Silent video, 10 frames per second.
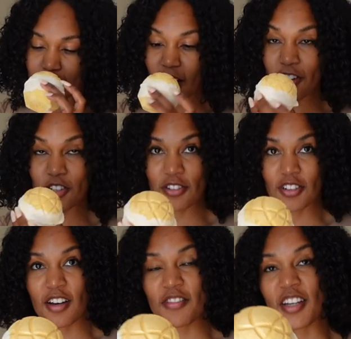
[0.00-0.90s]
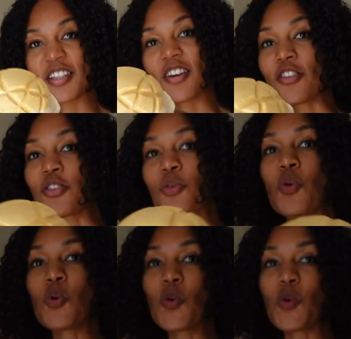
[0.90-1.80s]
I also love that it's got the
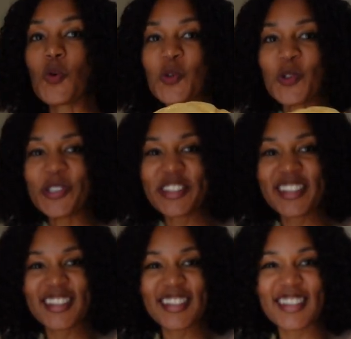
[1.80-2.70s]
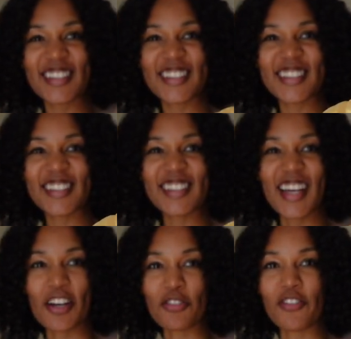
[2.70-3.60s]
gold.
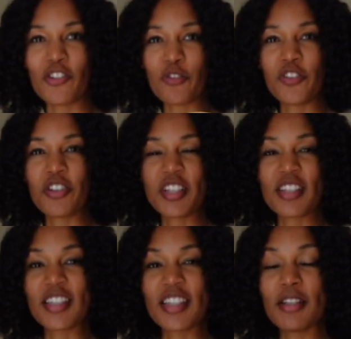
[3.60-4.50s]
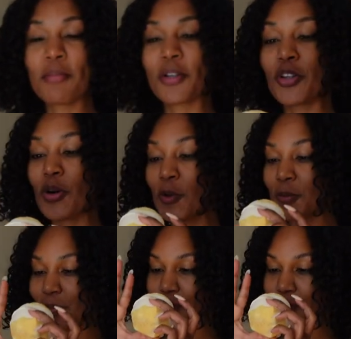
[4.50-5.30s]
I don't even know if you can see, but yo,